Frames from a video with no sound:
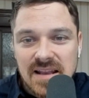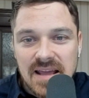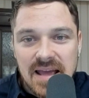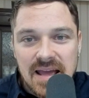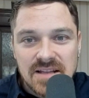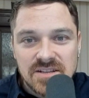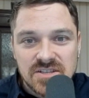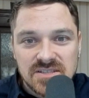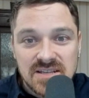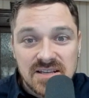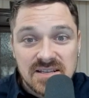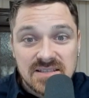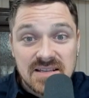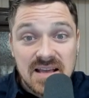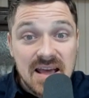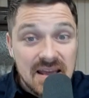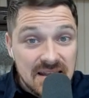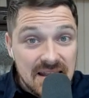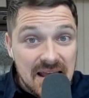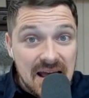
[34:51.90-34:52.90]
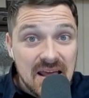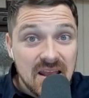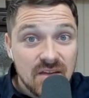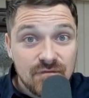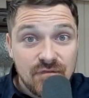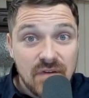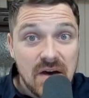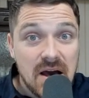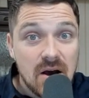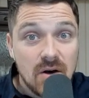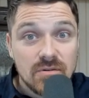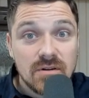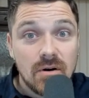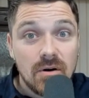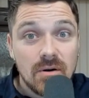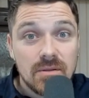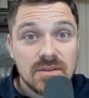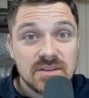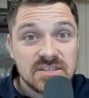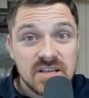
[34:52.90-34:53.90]
agencies that I found
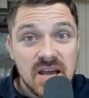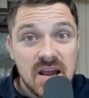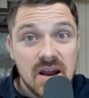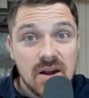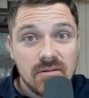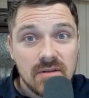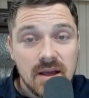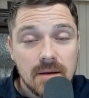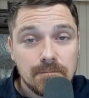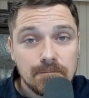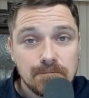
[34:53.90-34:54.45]
on this area,